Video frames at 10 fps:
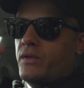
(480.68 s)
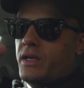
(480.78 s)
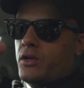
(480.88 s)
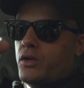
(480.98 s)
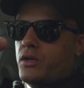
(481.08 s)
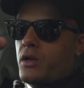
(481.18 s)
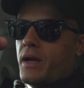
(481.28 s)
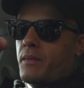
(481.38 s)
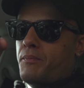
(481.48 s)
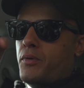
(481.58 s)
then it could
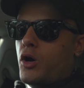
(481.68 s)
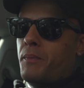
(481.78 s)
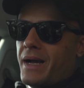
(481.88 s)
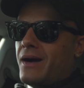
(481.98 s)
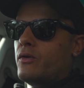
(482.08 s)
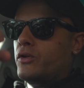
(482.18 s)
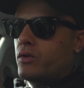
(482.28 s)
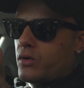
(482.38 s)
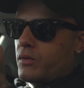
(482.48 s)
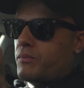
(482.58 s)
like pop out
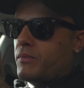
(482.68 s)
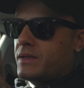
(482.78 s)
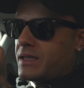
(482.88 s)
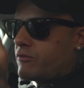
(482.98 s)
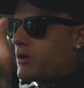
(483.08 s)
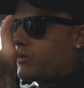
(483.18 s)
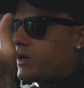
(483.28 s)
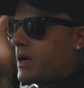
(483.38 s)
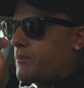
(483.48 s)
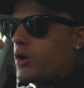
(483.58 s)
your, is that the right
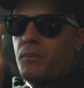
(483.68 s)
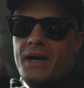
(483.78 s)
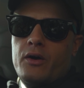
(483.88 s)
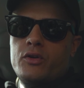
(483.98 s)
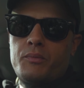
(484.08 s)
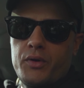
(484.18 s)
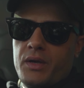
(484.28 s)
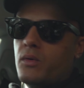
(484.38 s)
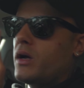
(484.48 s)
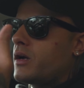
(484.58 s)
word, like pop out your
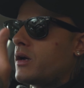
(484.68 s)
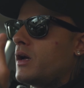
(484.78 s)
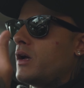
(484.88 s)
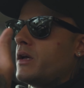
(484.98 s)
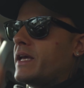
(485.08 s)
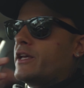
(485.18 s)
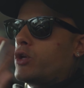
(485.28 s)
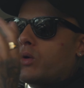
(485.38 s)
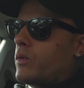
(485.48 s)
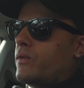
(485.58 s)
bodywork? Yeah, you
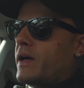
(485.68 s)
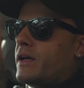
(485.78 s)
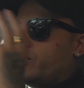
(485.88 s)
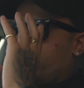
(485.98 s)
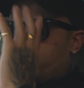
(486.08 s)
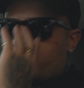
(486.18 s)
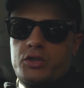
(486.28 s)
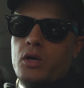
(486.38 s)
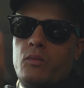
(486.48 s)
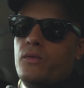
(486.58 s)
don't want that. You
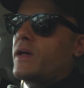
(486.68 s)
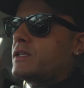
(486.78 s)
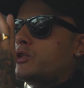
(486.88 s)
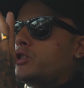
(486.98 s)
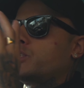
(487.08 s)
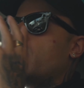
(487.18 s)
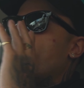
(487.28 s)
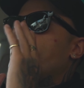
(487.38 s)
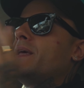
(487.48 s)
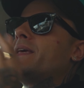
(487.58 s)
just don't want that. So just
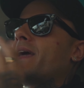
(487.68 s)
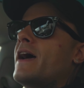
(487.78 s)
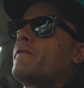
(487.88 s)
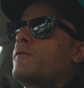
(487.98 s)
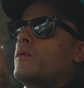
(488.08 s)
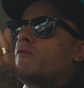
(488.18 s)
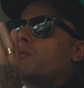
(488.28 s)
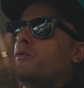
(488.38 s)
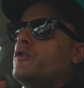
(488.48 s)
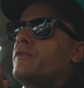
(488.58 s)
be careful when
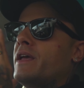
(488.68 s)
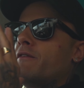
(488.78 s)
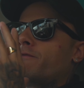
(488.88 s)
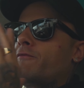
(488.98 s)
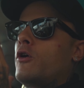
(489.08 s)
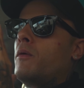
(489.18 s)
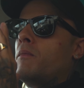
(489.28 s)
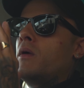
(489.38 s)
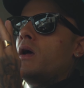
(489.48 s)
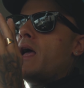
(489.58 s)
removing it
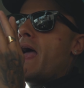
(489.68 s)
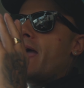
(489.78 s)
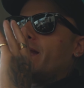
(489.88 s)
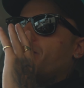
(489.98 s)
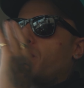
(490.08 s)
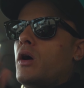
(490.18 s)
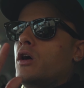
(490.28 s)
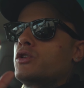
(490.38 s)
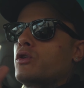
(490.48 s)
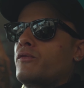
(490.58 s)
from any
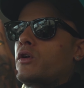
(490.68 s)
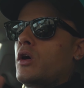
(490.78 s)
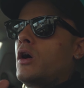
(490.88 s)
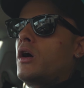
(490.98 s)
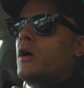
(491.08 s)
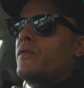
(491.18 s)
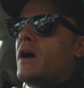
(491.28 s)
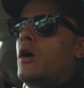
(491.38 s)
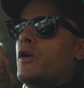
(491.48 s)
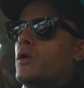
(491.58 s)
parts of the car
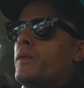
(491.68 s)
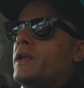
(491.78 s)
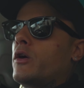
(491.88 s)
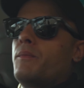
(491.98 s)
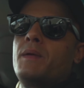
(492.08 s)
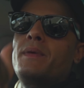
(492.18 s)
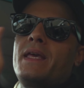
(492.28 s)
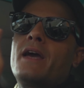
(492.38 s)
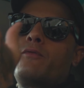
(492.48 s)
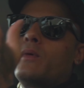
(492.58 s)
that aren't a window. I mean, be
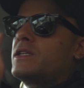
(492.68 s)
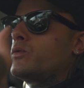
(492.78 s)
careful when